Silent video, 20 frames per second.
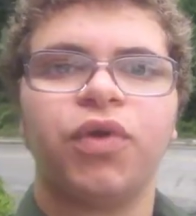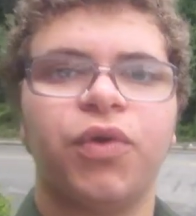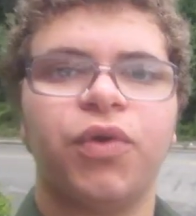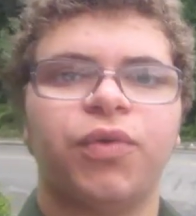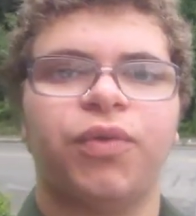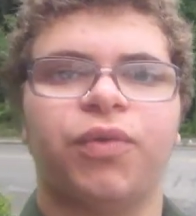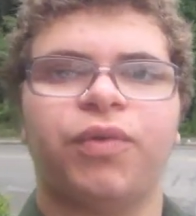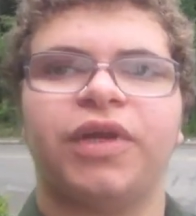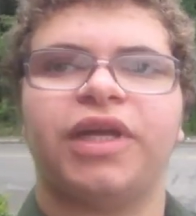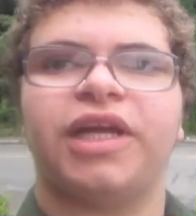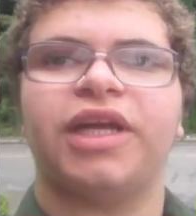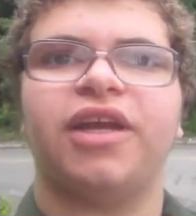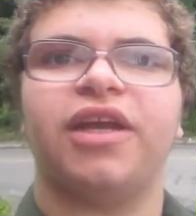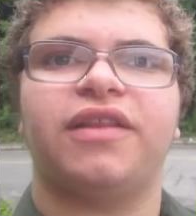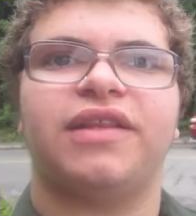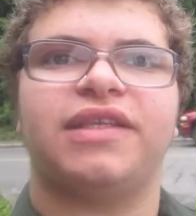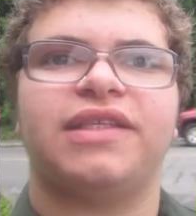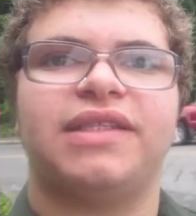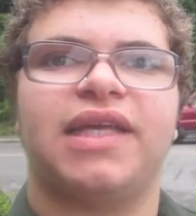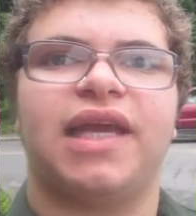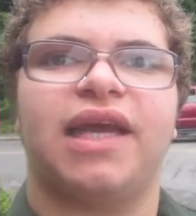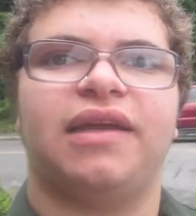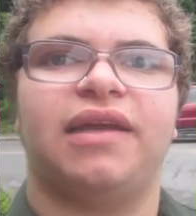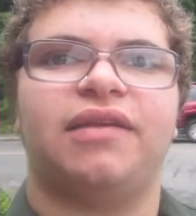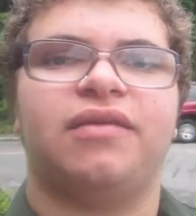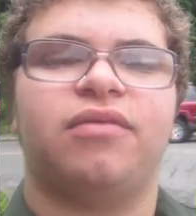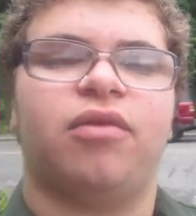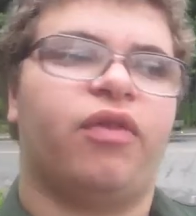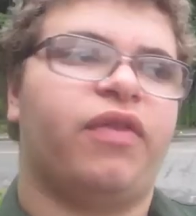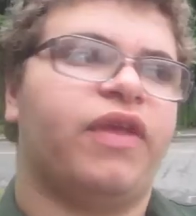We're here at the set,
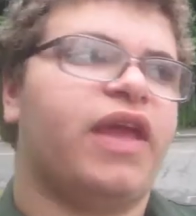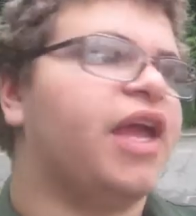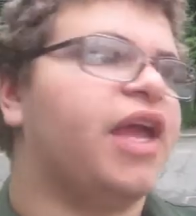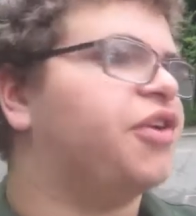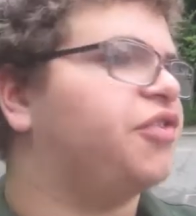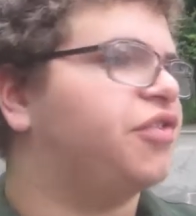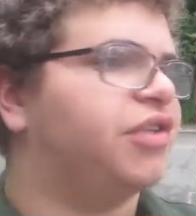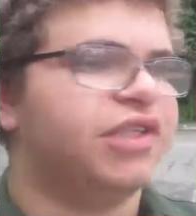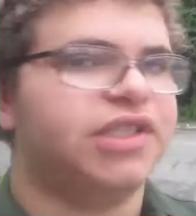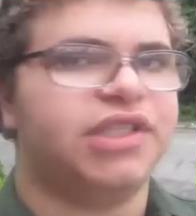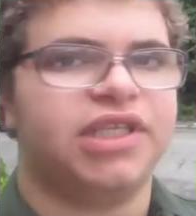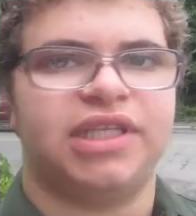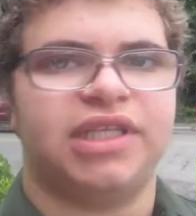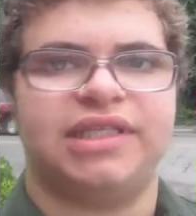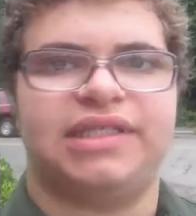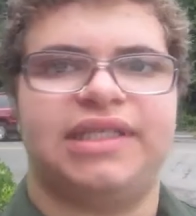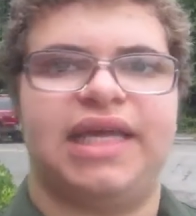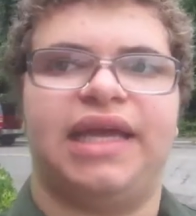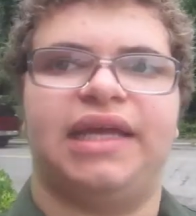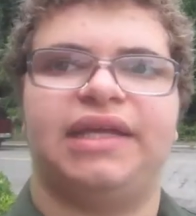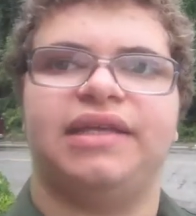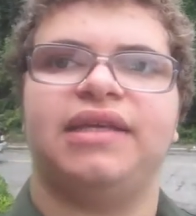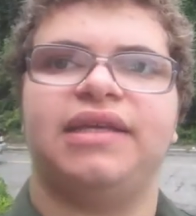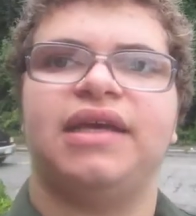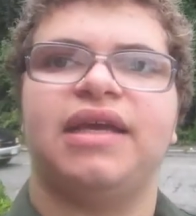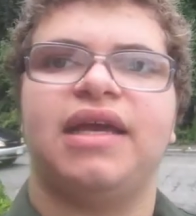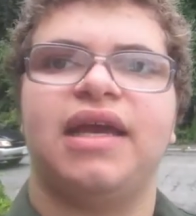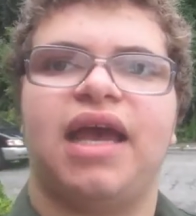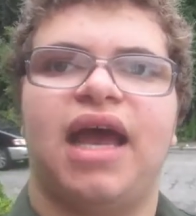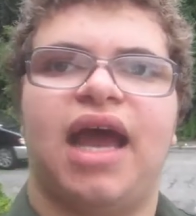well the entrance to the set.
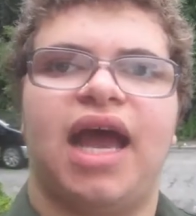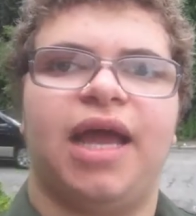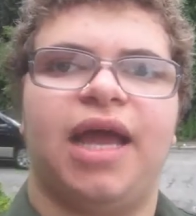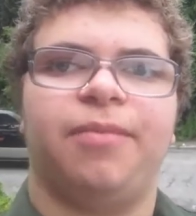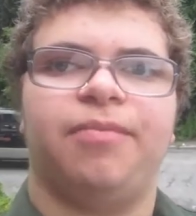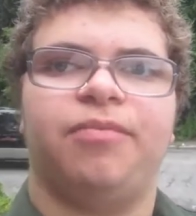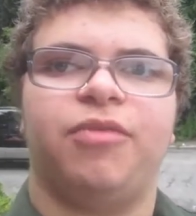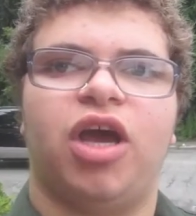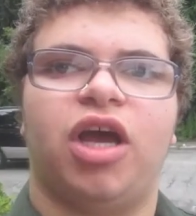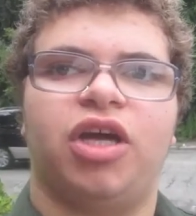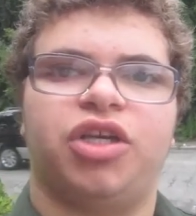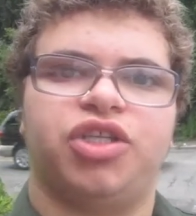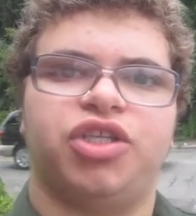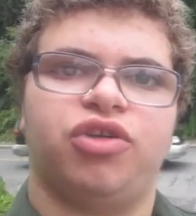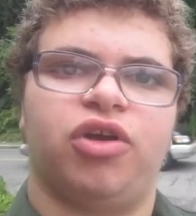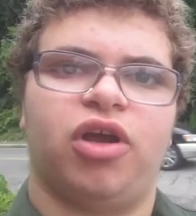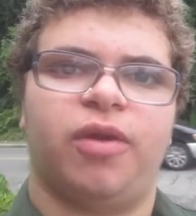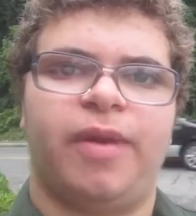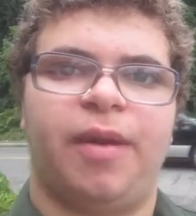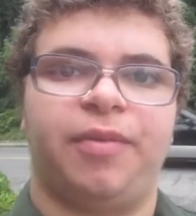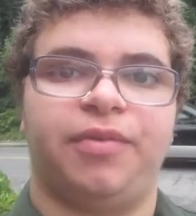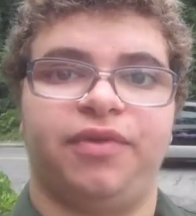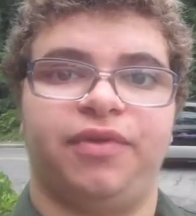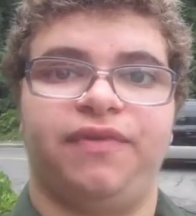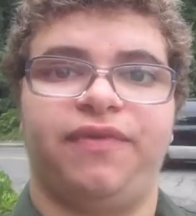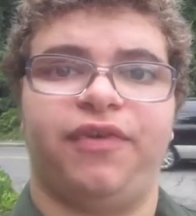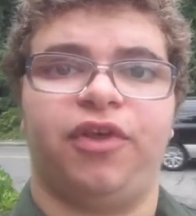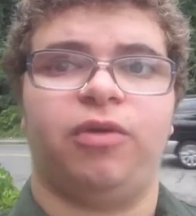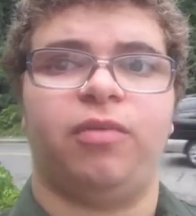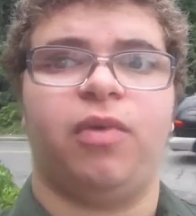I'm not sure I'll be able to
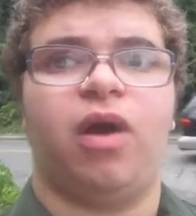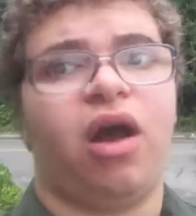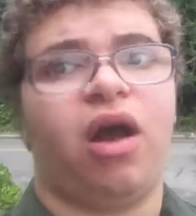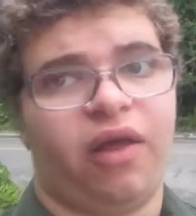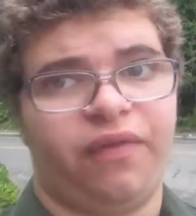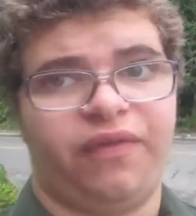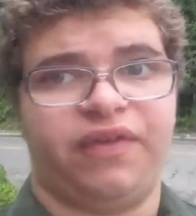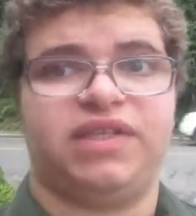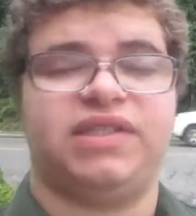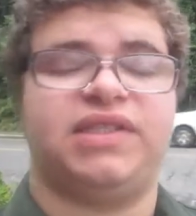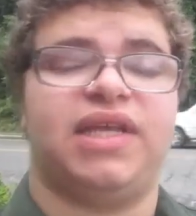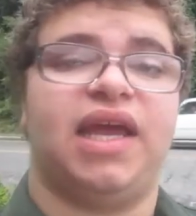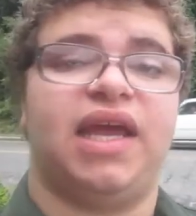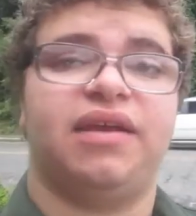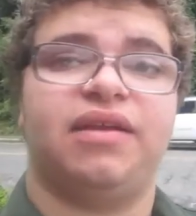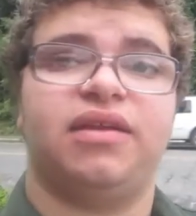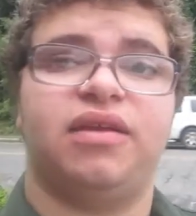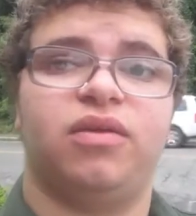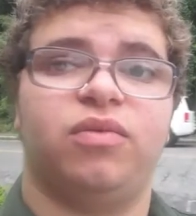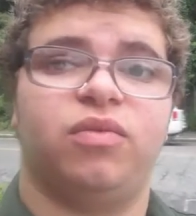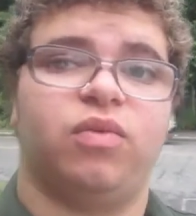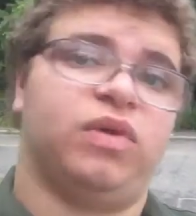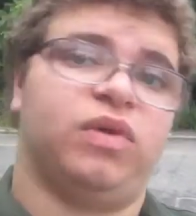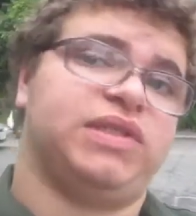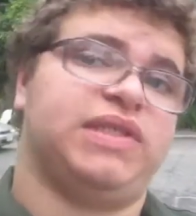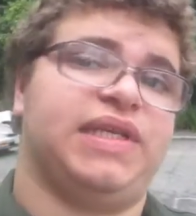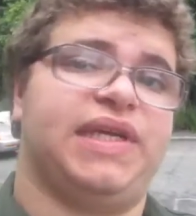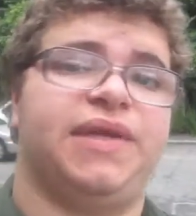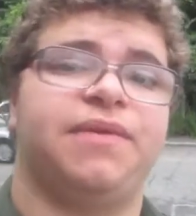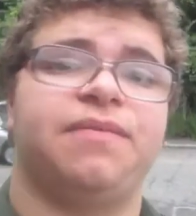film on the set. We'll see.